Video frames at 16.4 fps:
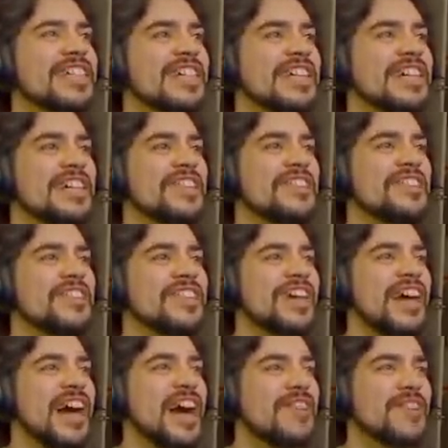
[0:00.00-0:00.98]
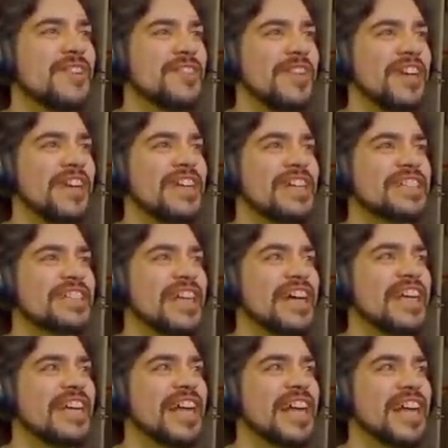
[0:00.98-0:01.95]
Uh, I've been very
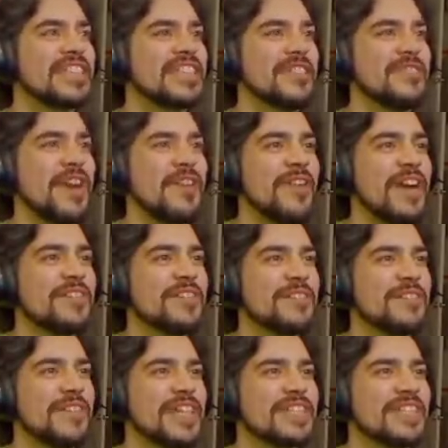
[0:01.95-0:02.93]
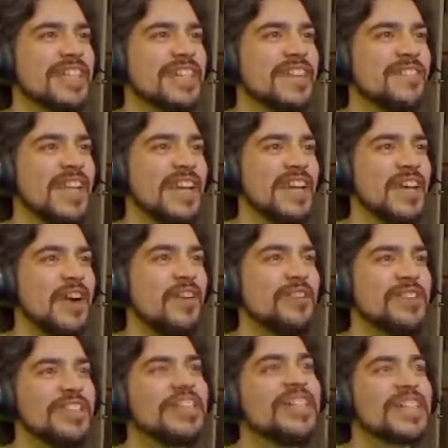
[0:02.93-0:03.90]
excited. I tell my wife and my son, I'm like, oh,
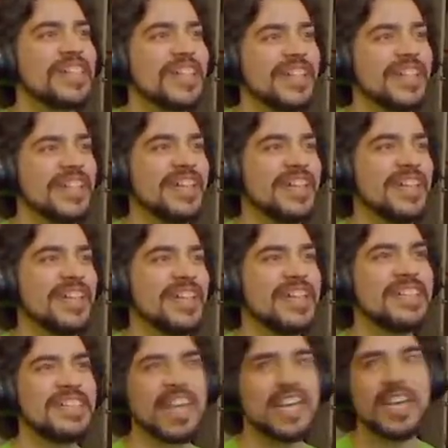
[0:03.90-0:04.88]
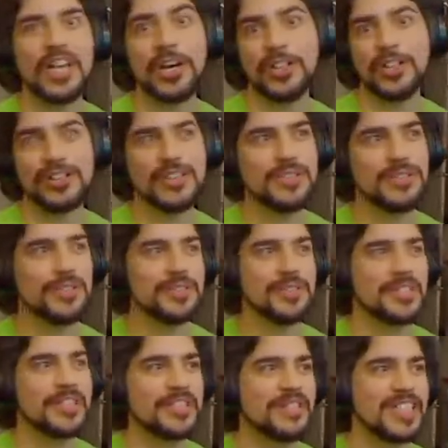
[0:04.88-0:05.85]
look. He said
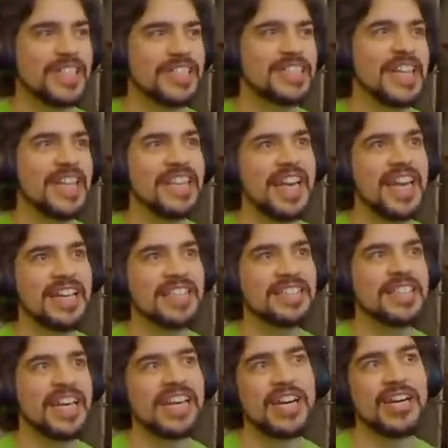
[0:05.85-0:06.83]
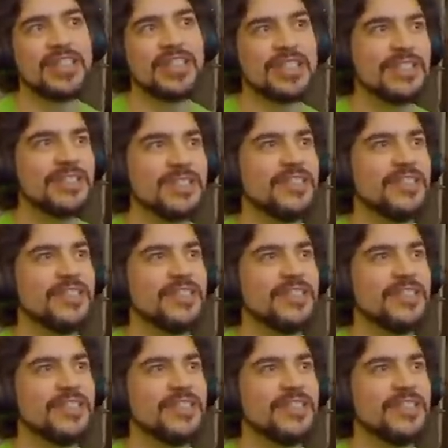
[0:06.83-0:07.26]
elude. When he said that, he said elude.